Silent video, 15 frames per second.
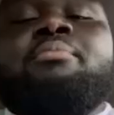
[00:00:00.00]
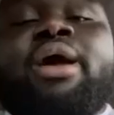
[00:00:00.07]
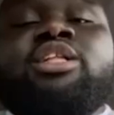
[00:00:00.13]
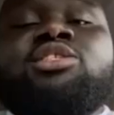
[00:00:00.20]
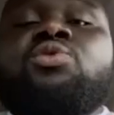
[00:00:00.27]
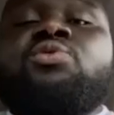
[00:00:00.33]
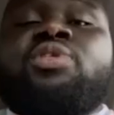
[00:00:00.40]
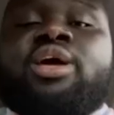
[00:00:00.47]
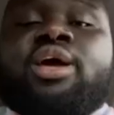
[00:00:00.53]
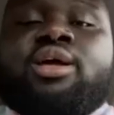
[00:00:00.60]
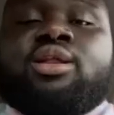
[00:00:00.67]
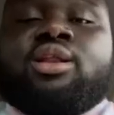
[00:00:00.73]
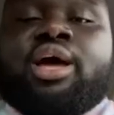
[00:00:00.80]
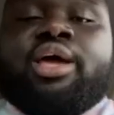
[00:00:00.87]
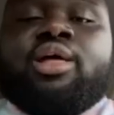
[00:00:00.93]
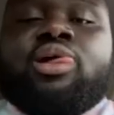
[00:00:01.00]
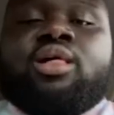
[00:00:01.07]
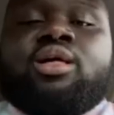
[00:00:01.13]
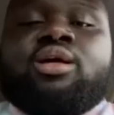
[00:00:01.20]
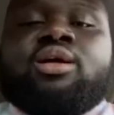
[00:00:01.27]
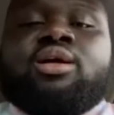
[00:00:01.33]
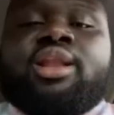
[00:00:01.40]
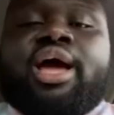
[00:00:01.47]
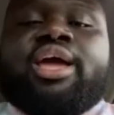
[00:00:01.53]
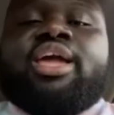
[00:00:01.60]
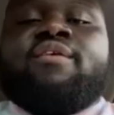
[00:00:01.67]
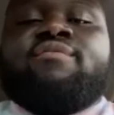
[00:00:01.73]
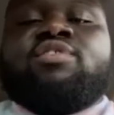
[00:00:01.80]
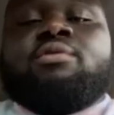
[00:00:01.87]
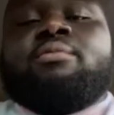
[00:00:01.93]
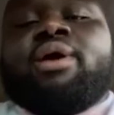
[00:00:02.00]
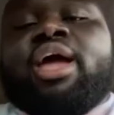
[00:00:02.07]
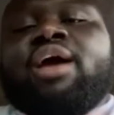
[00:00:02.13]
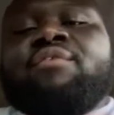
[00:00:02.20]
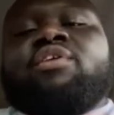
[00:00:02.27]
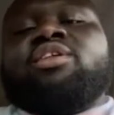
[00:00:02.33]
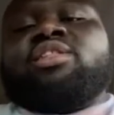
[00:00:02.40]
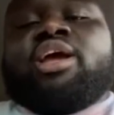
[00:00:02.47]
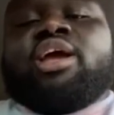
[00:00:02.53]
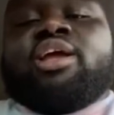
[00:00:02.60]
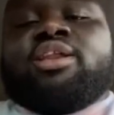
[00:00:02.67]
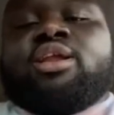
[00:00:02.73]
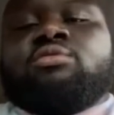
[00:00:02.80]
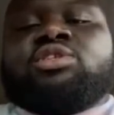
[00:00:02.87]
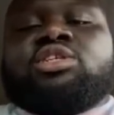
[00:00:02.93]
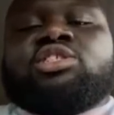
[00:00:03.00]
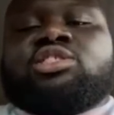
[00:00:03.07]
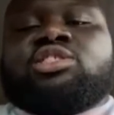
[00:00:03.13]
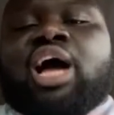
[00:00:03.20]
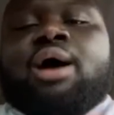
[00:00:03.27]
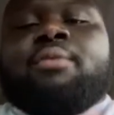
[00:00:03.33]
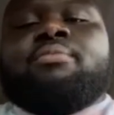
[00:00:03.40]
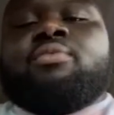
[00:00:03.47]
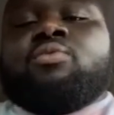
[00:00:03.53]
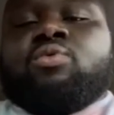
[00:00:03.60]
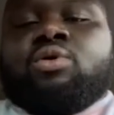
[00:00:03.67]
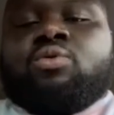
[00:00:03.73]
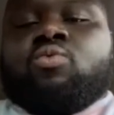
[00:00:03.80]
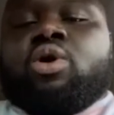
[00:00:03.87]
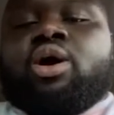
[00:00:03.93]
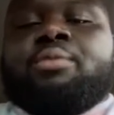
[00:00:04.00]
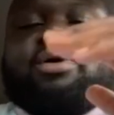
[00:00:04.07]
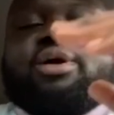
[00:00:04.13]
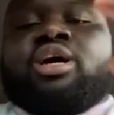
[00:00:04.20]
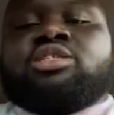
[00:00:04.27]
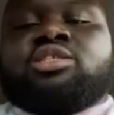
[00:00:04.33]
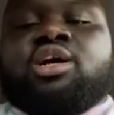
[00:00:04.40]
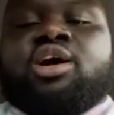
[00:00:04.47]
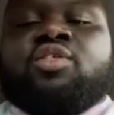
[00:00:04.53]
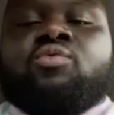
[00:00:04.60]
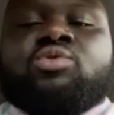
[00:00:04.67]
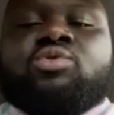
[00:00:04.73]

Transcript: back to that. Like, like give them everything. Don't just stop with one because the other